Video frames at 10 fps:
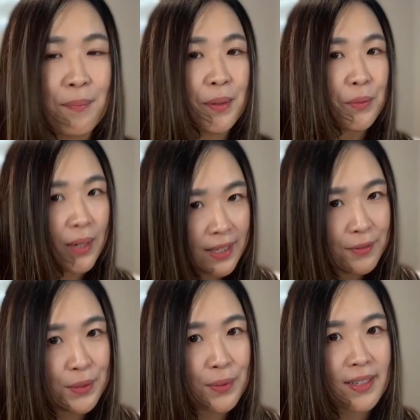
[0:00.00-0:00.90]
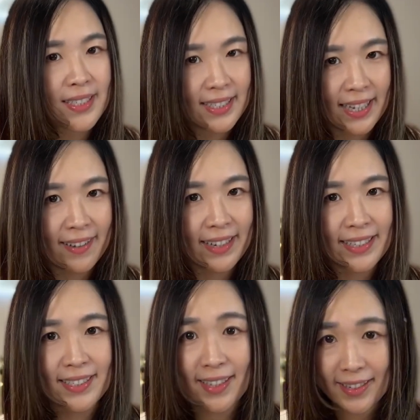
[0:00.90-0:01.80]
But what if you want a style
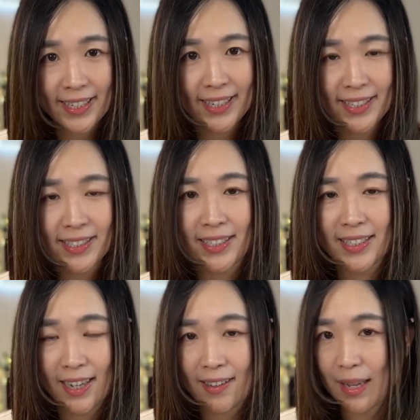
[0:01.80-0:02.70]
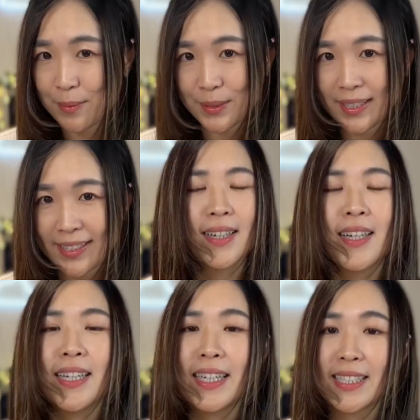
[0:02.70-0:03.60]
that's not yet in the style library?
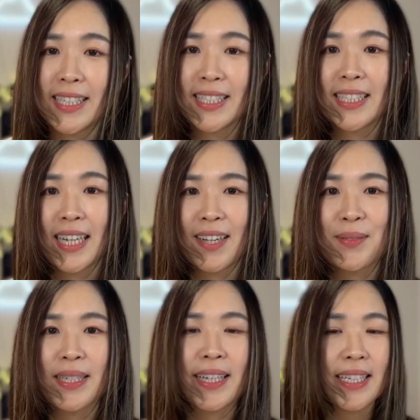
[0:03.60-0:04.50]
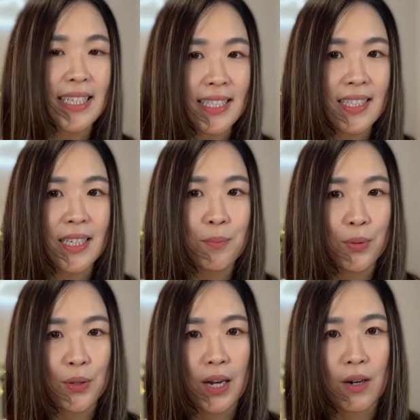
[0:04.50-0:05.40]
In Dzine, we can easily
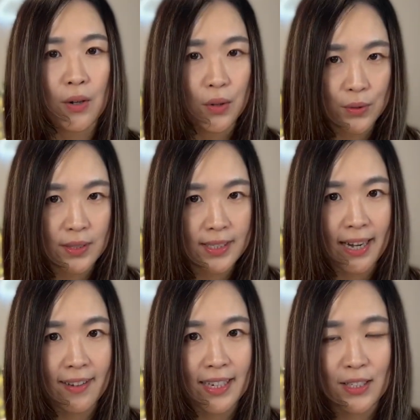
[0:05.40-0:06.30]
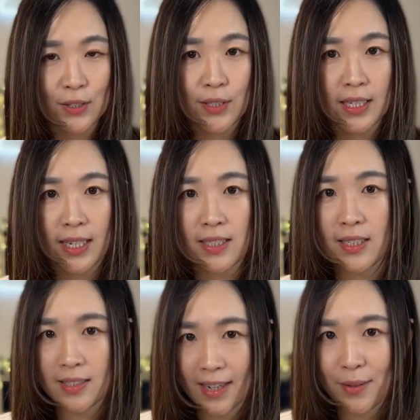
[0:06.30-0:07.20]
import our own style and use it as a style